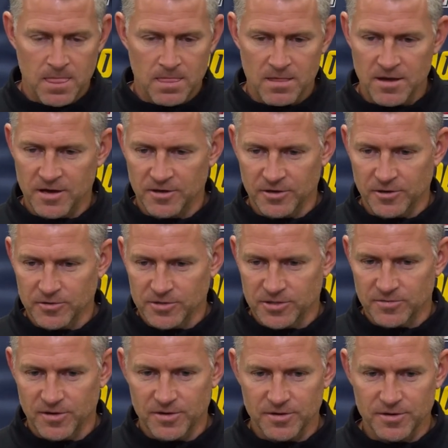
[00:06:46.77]
the head coach or
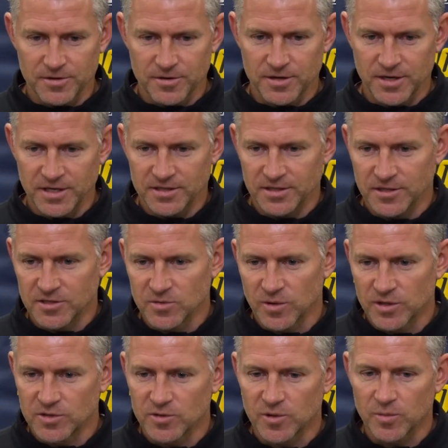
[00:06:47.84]
whether you're an 18 to
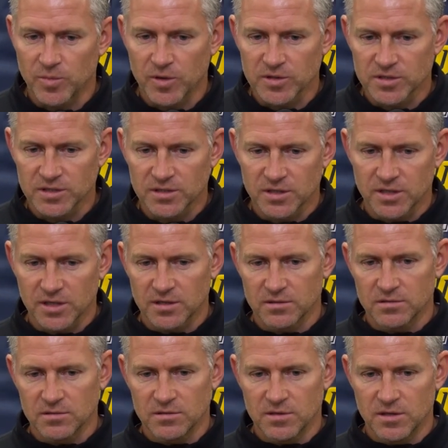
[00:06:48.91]
22 year old person, like
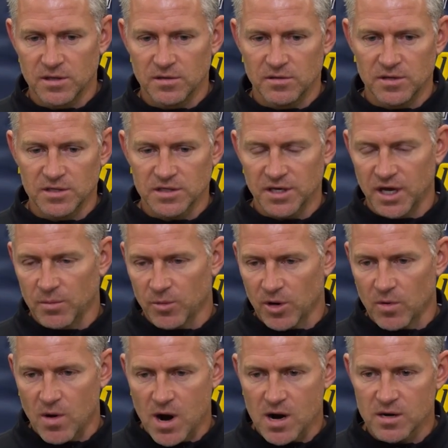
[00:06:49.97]
this game
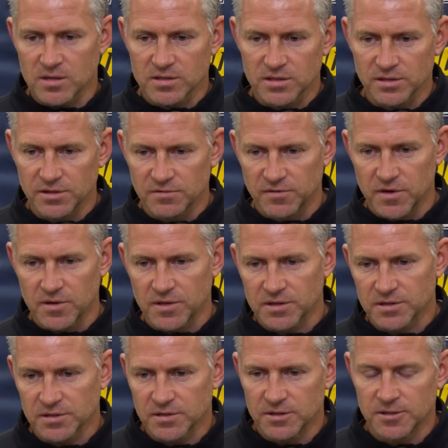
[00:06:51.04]
requires elite
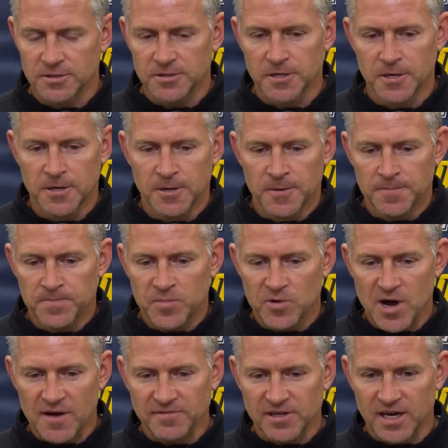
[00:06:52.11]
focus. And you
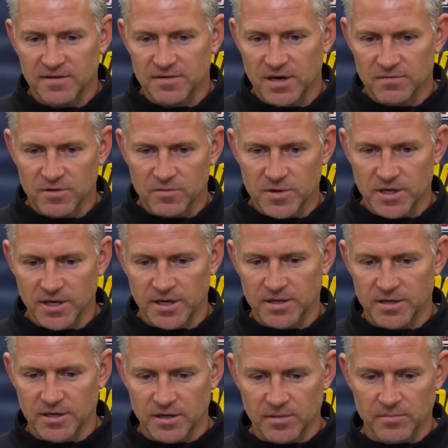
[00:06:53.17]
have to have it every weekend.
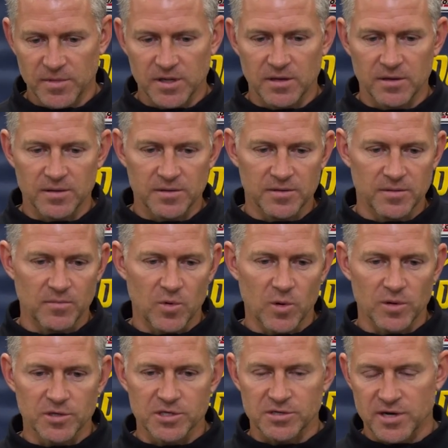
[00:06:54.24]
And the, the, the
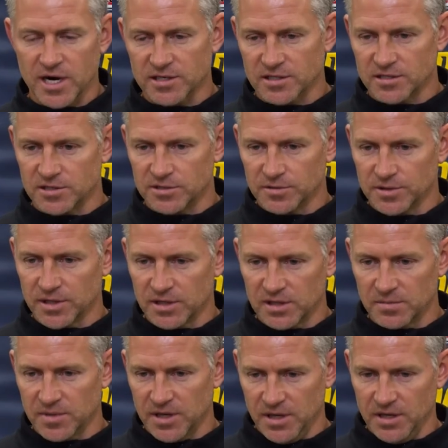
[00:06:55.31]
more distractions you can
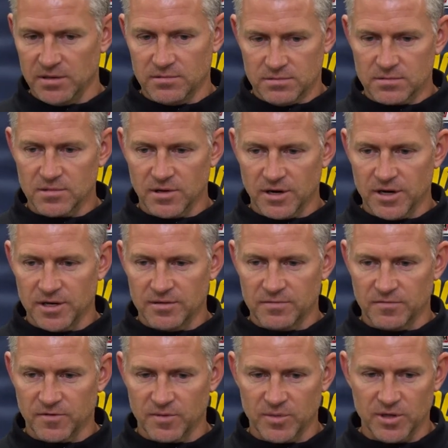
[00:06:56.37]
eliminate, all right,
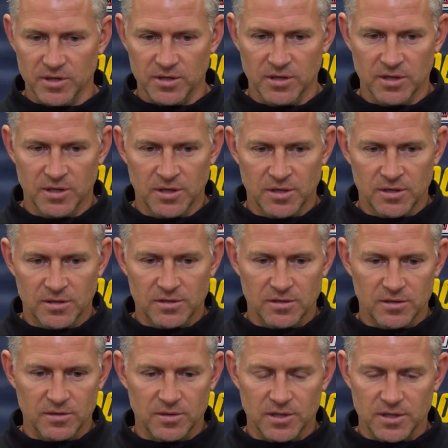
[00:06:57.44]
from a you
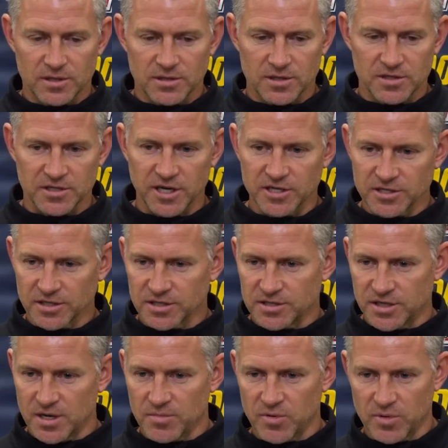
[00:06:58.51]
know, a, a, scheduling
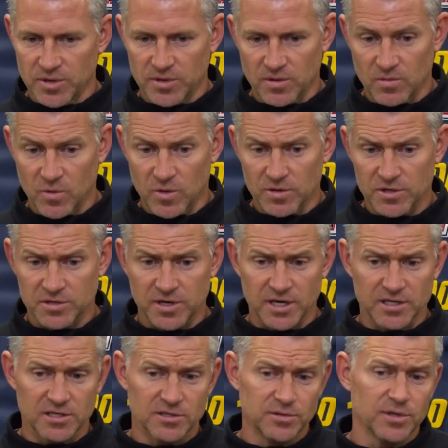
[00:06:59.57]
standpoint, or more
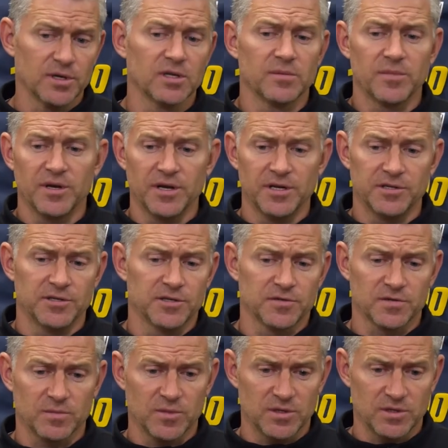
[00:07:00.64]
distractions you can eliminate just from